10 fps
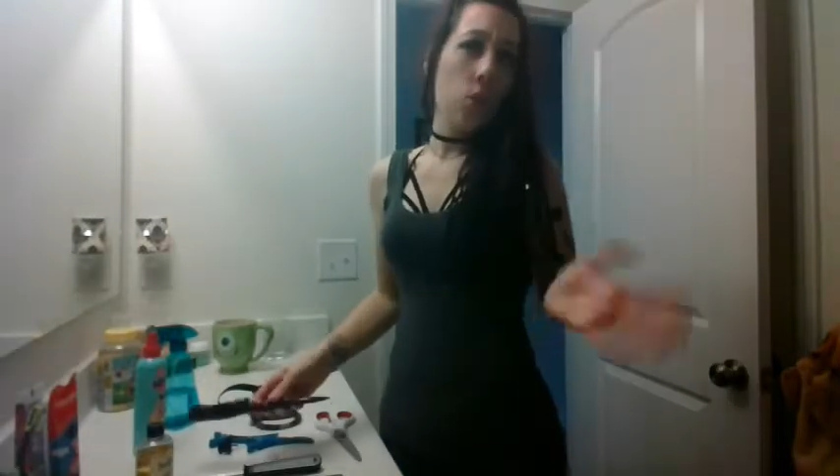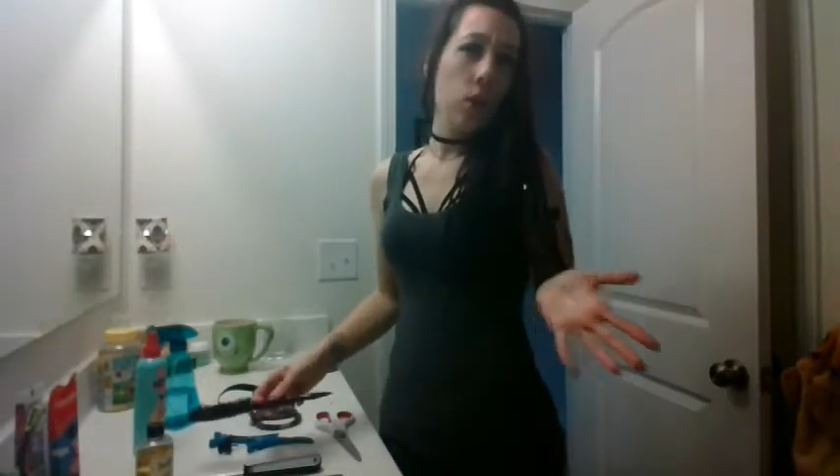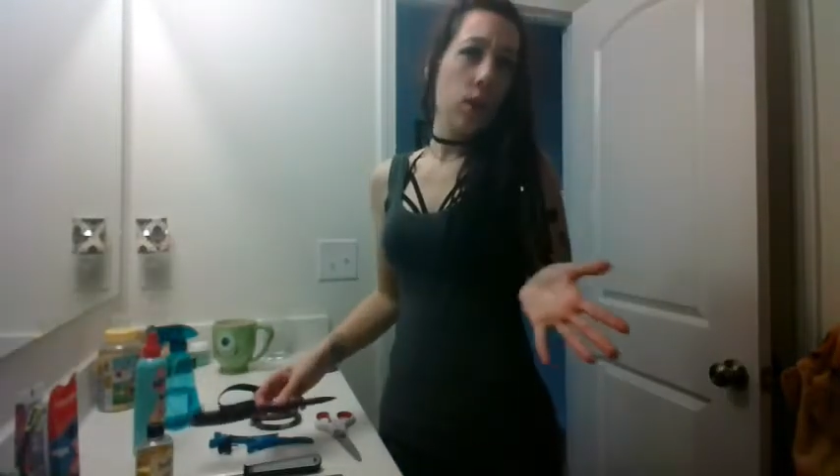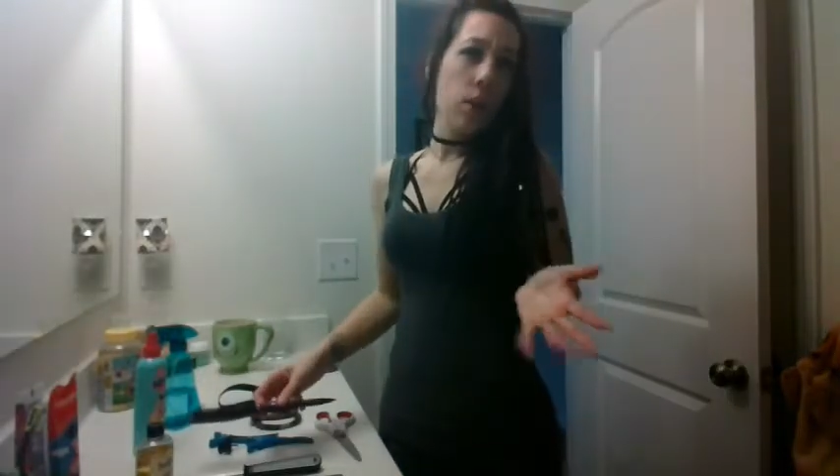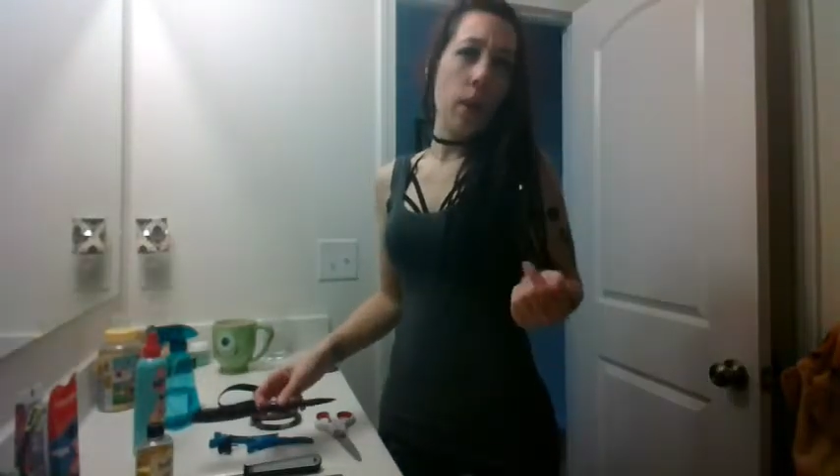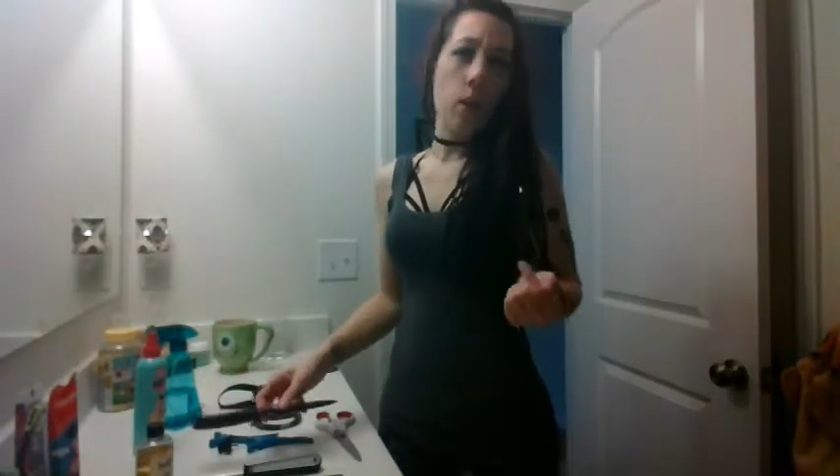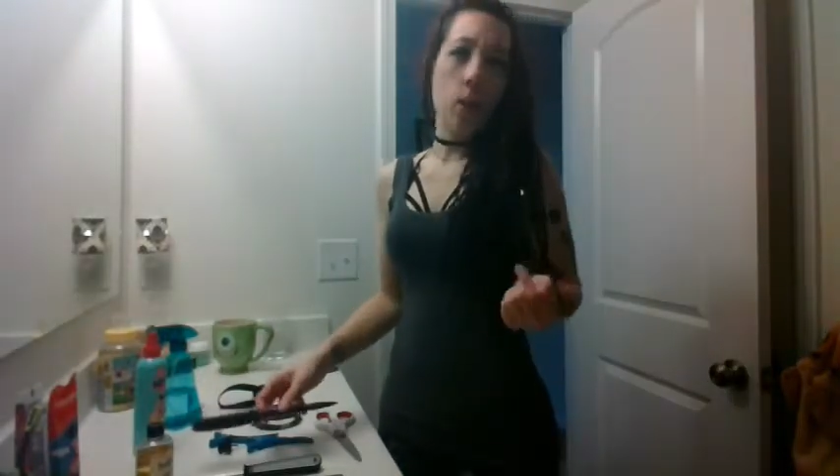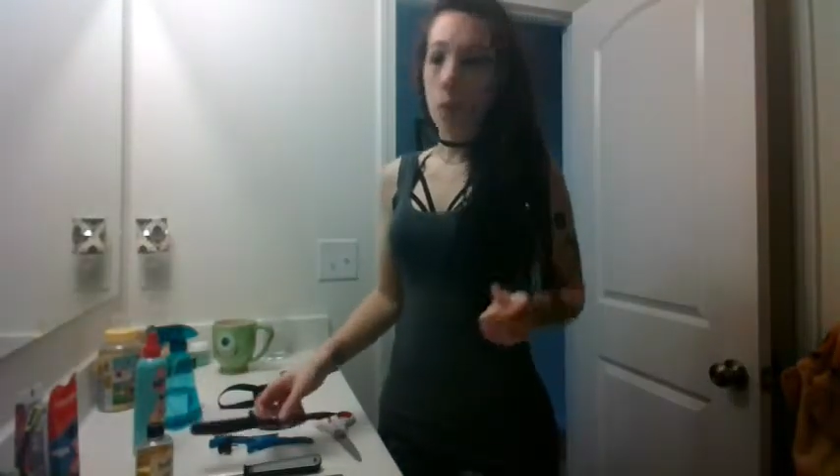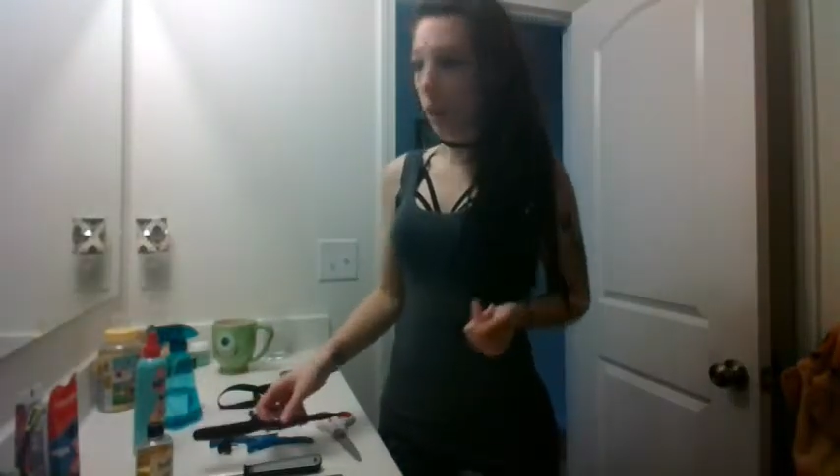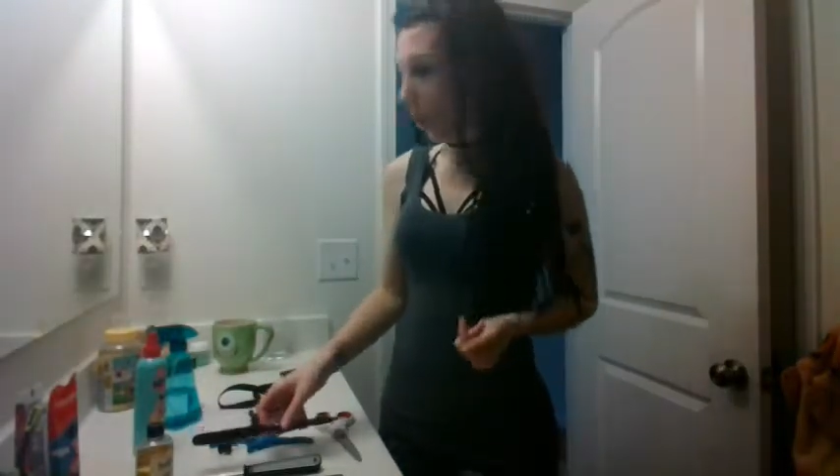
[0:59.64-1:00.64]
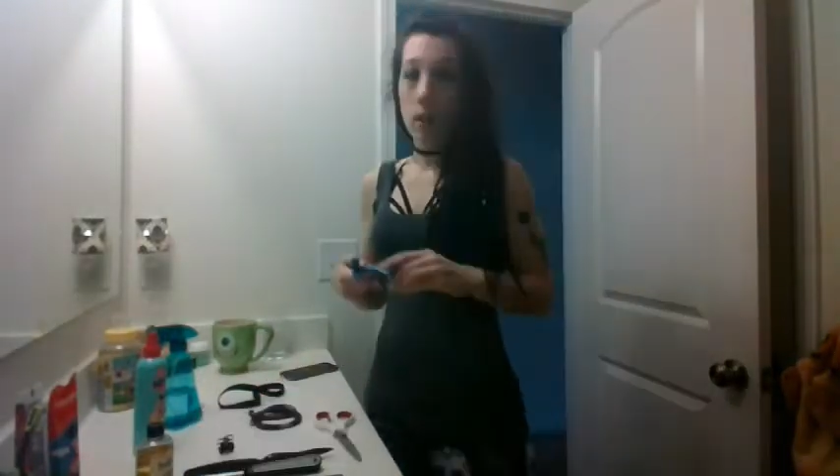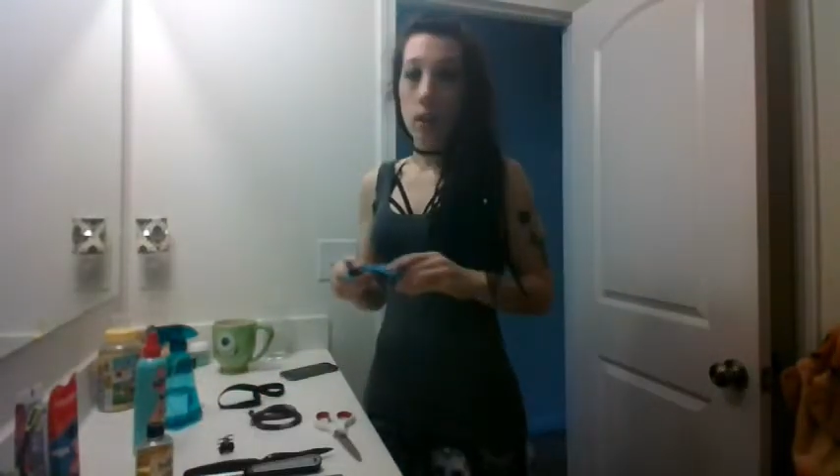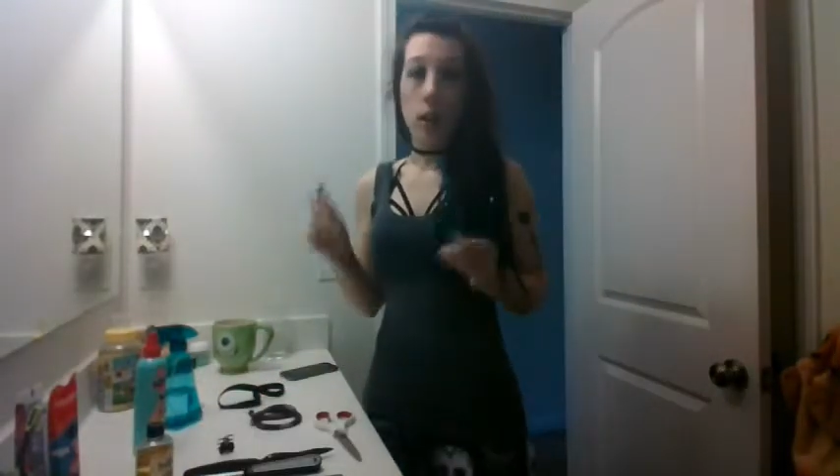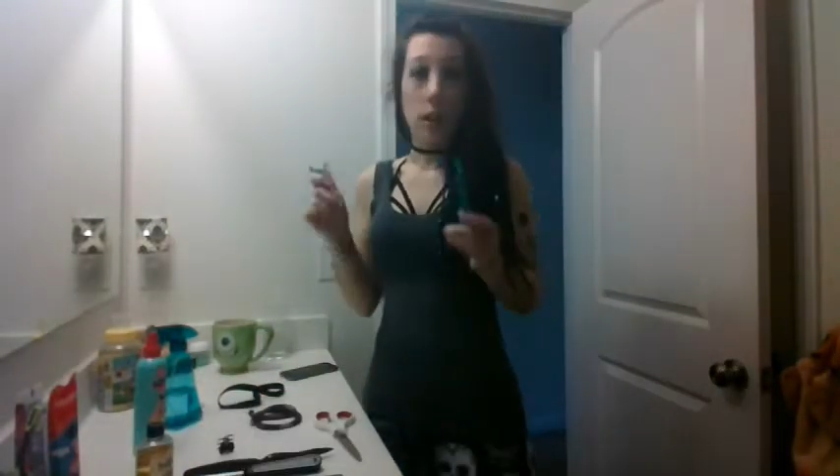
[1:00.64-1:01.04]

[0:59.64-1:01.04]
one's bound to work. Got a